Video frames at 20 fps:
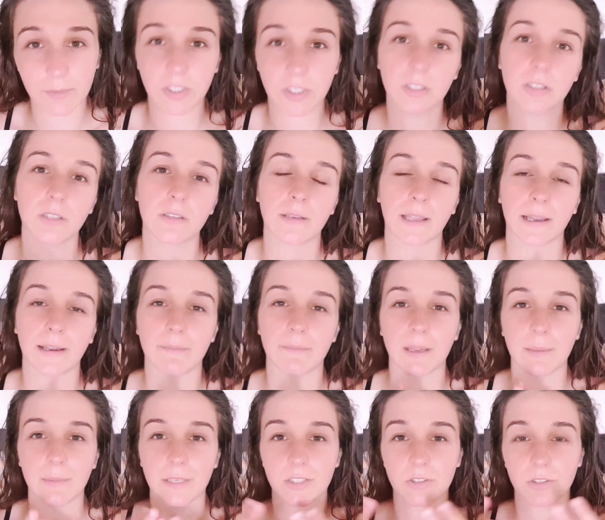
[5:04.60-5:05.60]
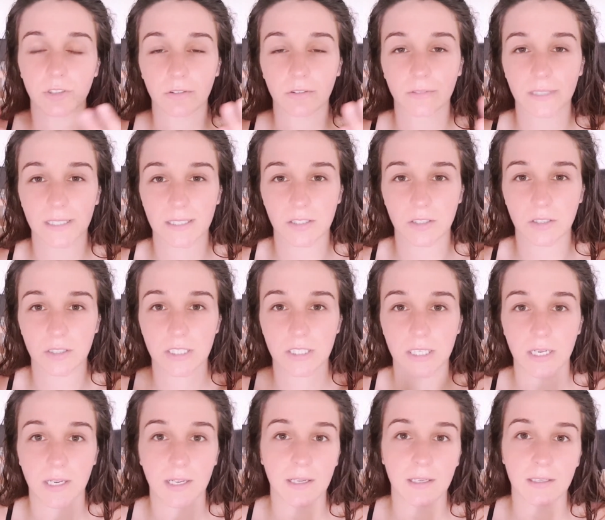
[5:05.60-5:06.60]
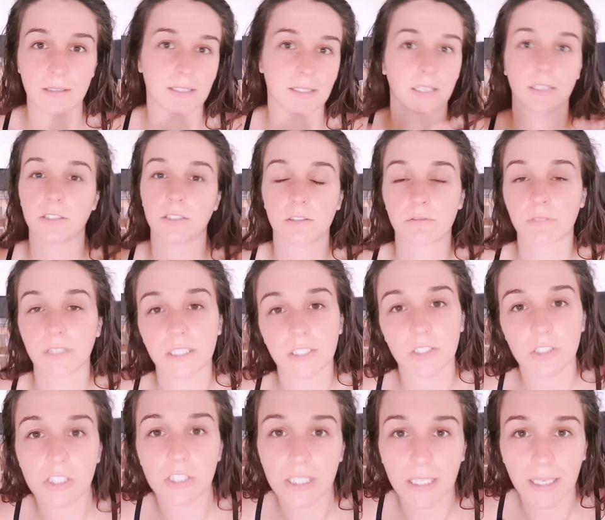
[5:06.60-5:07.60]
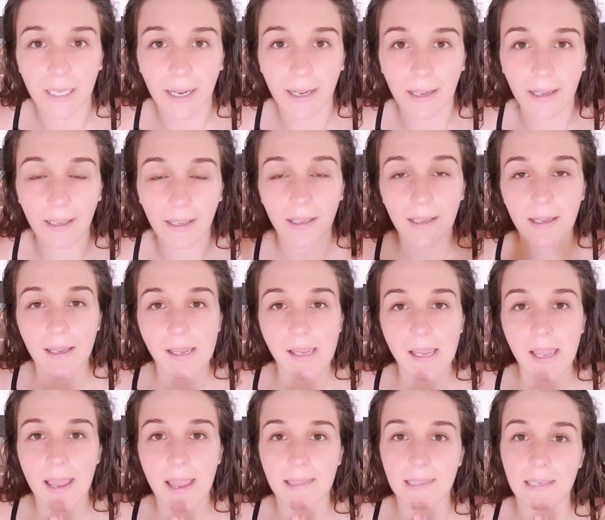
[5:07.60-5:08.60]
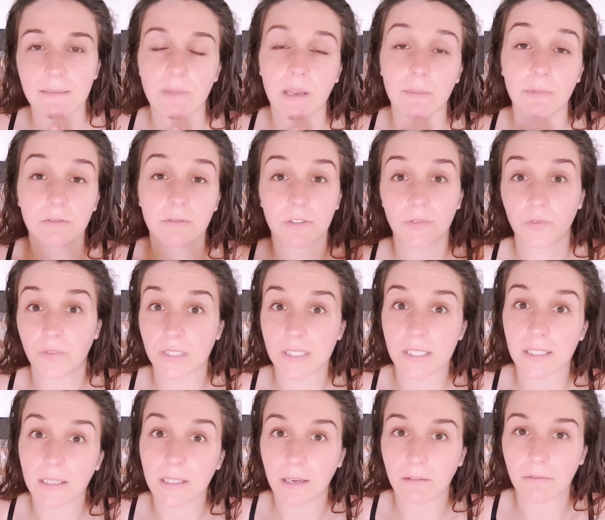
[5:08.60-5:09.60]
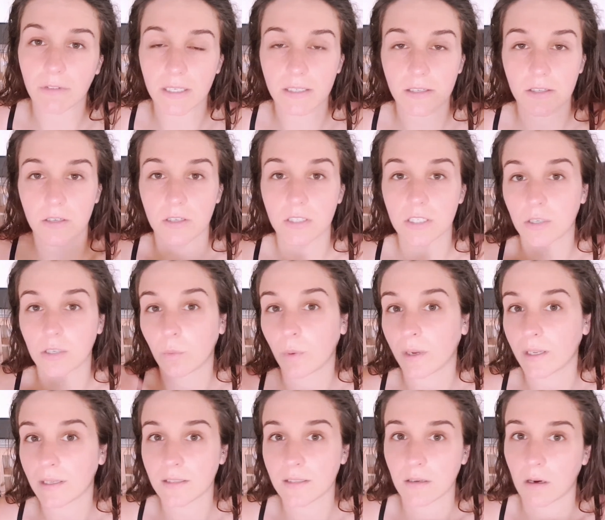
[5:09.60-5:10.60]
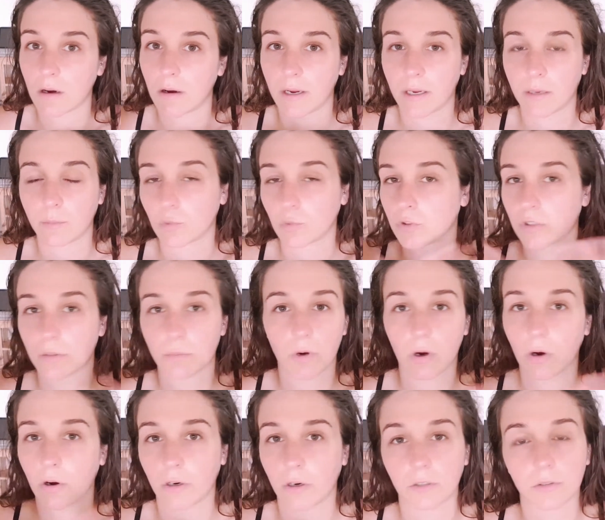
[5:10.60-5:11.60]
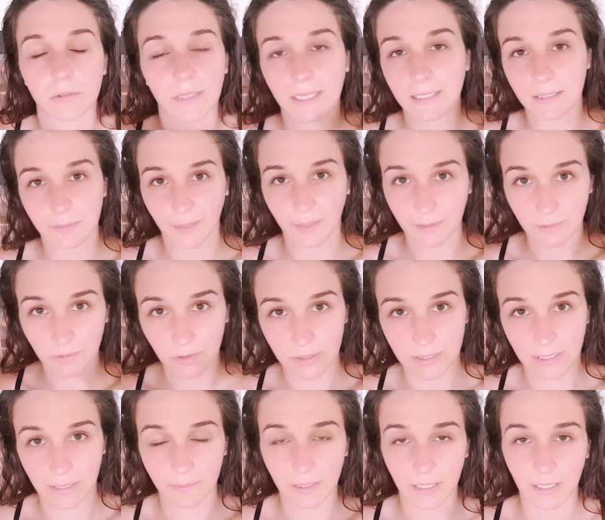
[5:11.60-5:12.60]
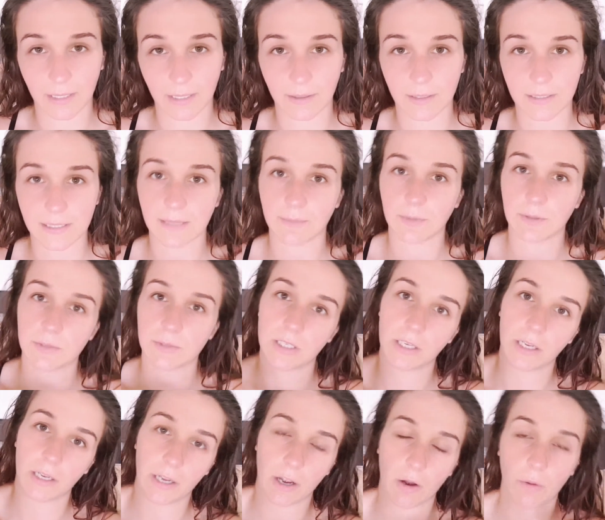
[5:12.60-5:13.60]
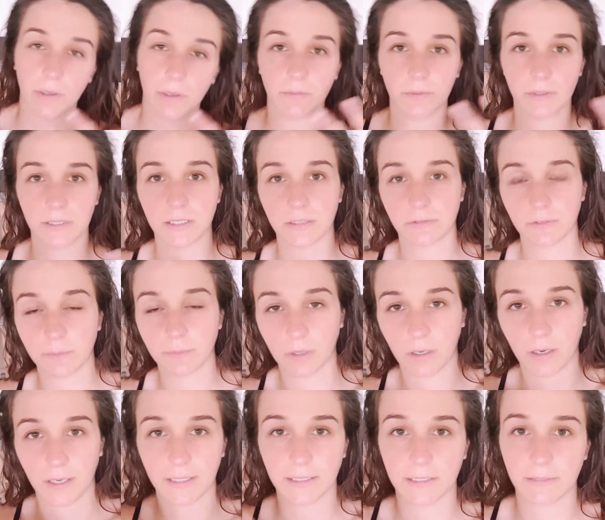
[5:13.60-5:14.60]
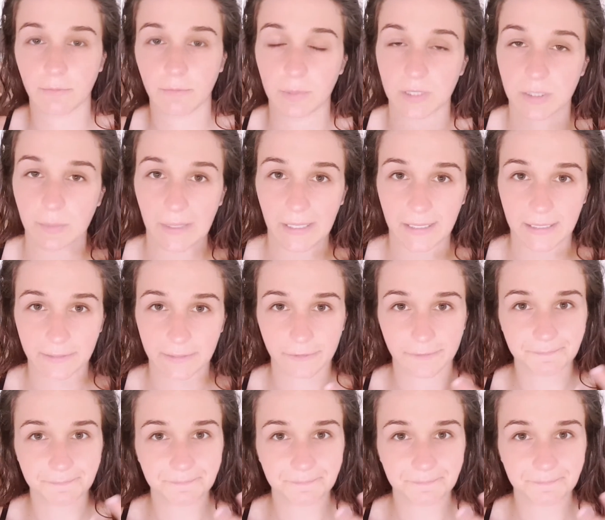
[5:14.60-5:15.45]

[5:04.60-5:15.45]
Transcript: too. Like maybe do your research, say you do your research today, and then maybe revisit that research in a week's time or tomorrow or next month or something. Because sometimes you can go in with a different mind, a different perspective.